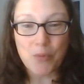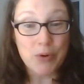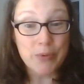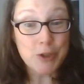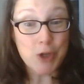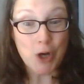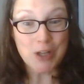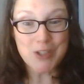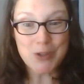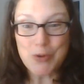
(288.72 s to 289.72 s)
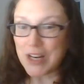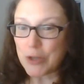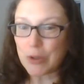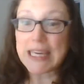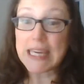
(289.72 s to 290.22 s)
we will talk soon, and
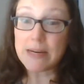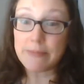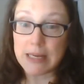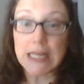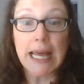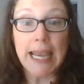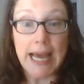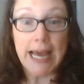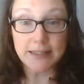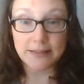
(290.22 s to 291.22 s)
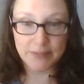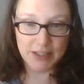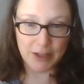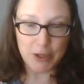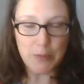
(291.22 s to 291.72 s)
you'll hear me a lot.
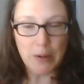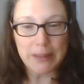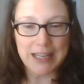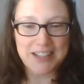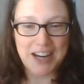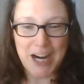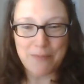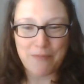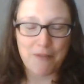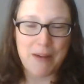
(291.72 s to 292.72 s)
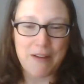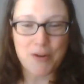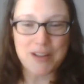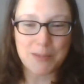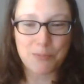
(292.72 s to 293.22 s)
So you probably get tired of my
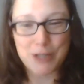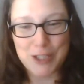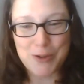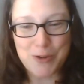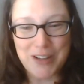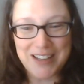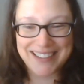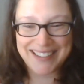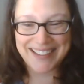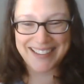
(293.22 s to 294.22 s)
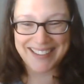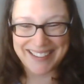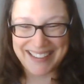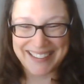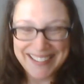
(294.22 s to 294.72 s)
voice pretty soon.
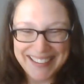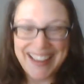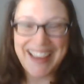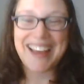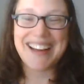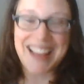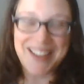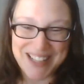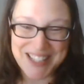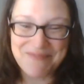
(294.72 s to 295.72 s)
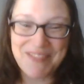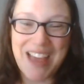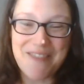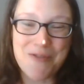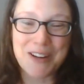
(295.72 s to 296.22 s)
Anyways,
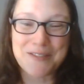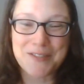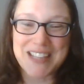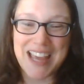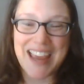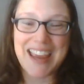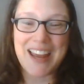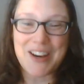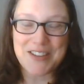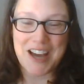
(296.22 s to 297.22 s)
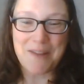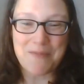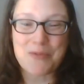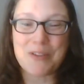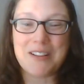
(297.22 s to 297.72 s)
have a wonderful day, and
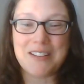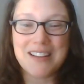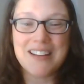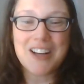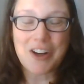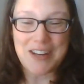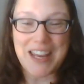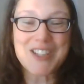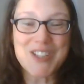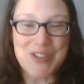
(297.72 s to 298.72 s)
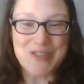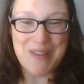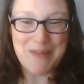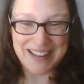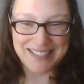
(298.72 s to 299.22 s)
we'll connect soon.
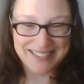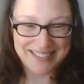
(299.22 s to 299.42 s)
Bye bye.